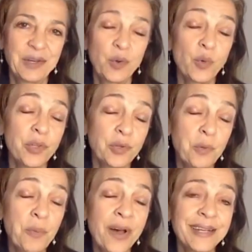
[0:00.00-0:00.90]
with her
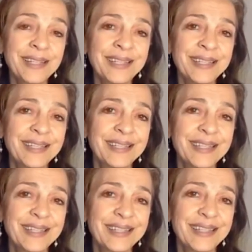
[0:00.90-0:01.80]
body,
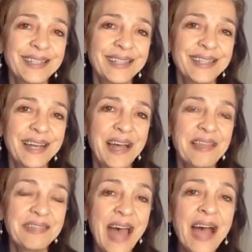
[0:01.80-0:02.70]

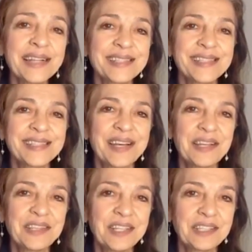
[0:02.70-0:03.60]
that's the